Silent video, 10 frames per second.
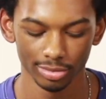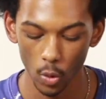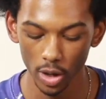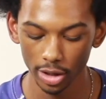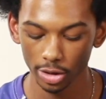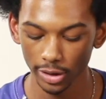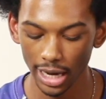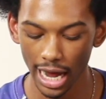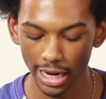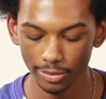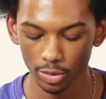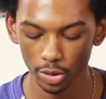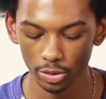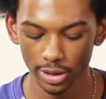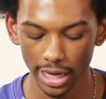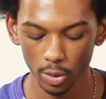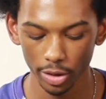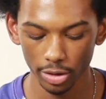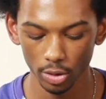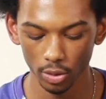What 3 items would you take
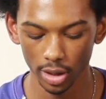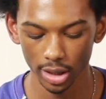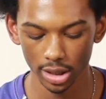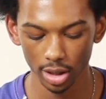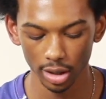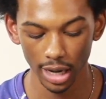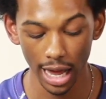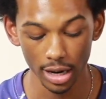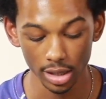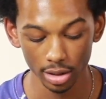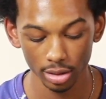with you on a deserted island?